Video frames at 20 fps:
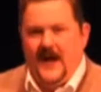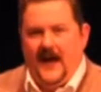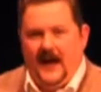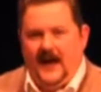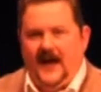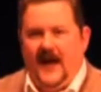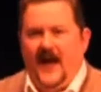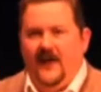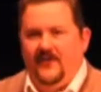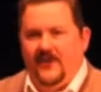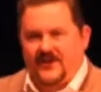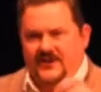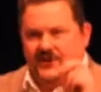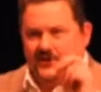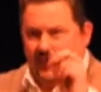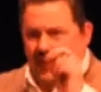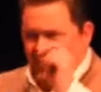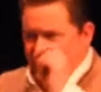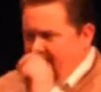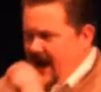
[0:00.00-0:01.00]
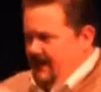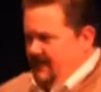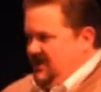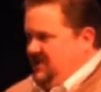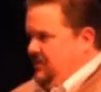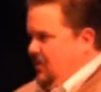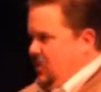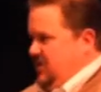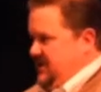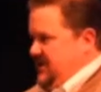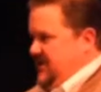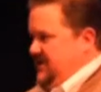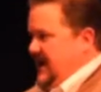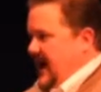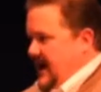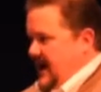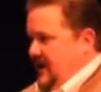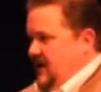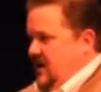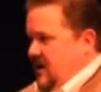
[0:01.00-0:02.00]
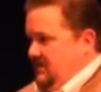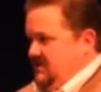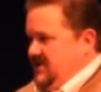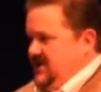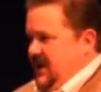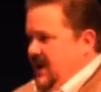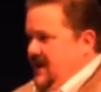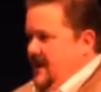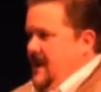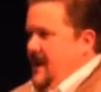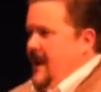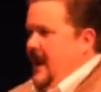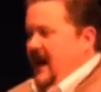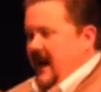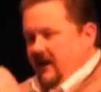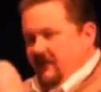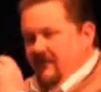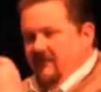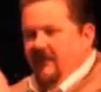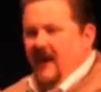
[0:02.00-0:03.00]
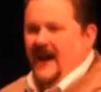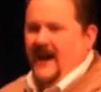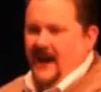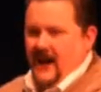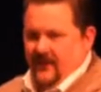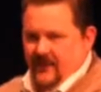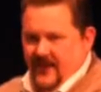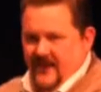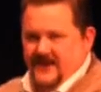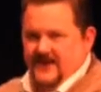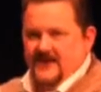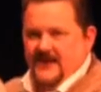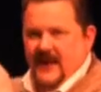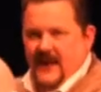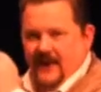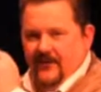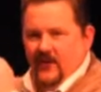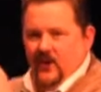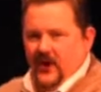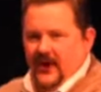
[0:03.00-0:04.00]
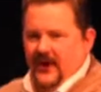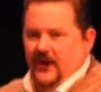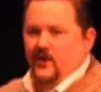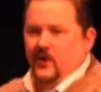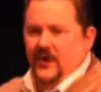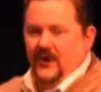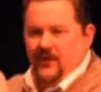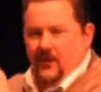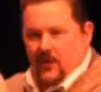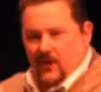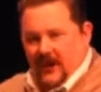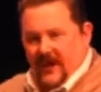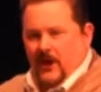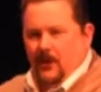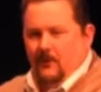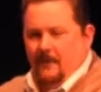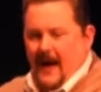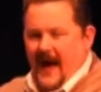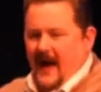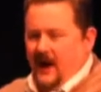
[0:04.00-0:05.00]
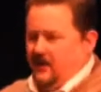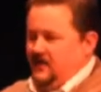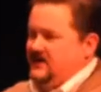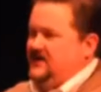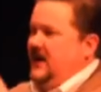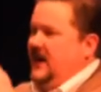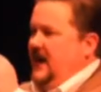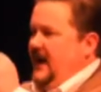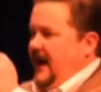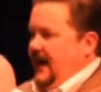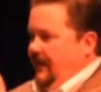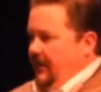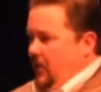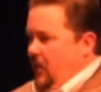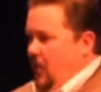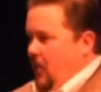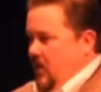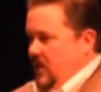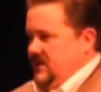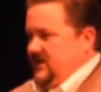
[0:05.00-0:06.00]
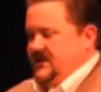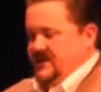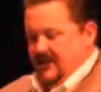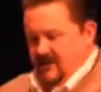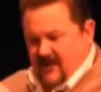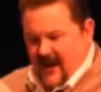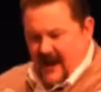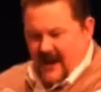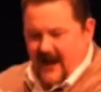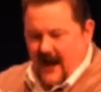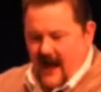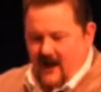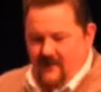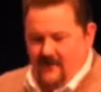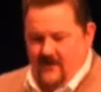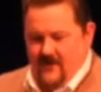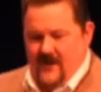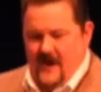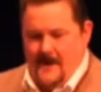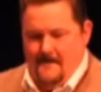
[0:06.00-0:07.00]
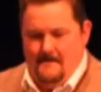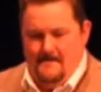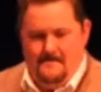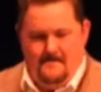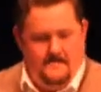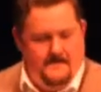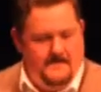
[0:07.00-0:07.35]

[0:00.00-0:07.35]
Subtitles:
And again, this is where Thomas More Society comes in fighting this in the legal battles in the courts. Thank God for them.